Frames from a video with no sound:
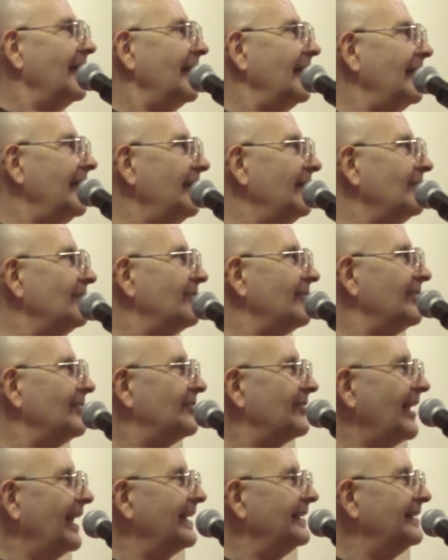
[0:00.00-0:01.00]
is this
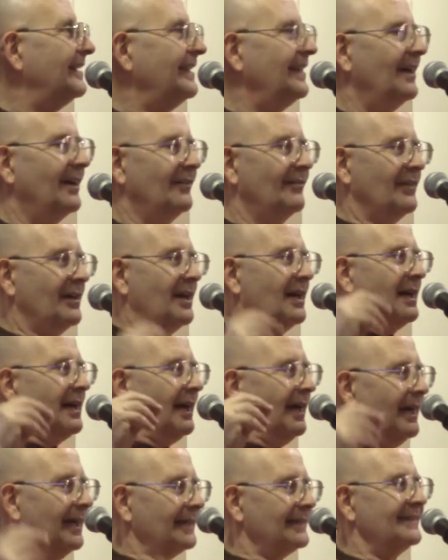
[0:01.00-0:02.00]
idea of
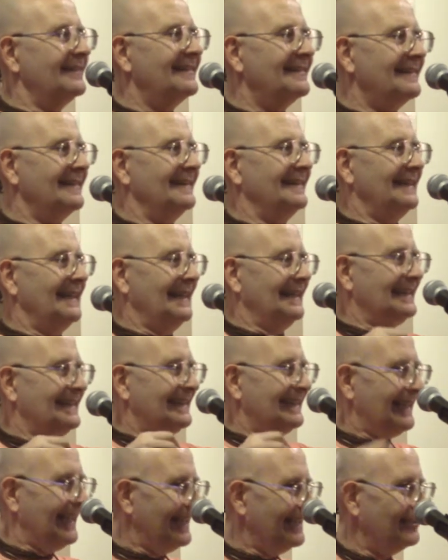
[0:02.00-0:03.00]
constant
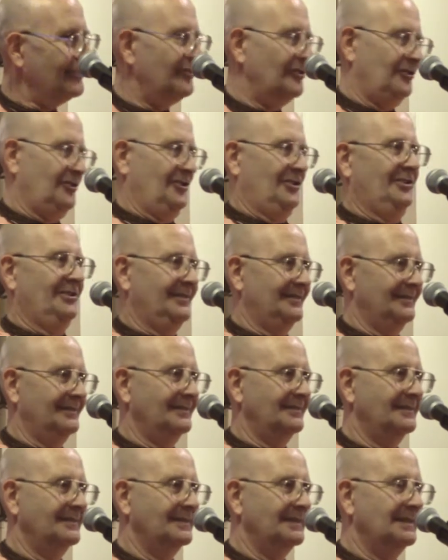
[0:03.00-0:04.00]
attention,
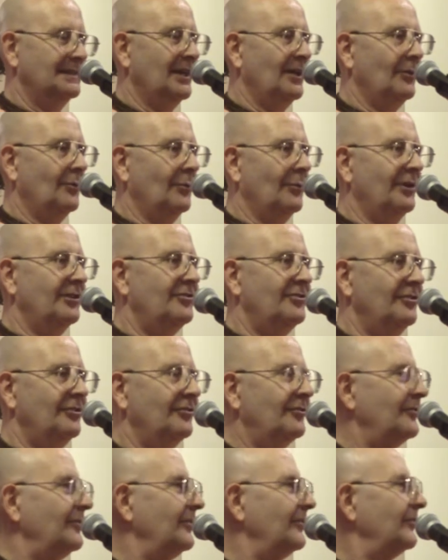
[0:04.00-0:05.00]
which
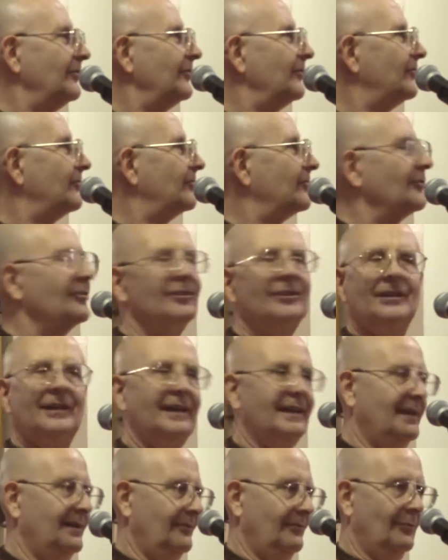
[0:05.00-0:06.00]
is
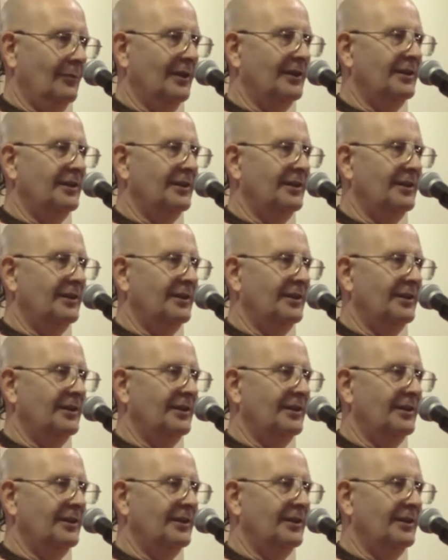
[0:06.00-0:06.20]
certainly what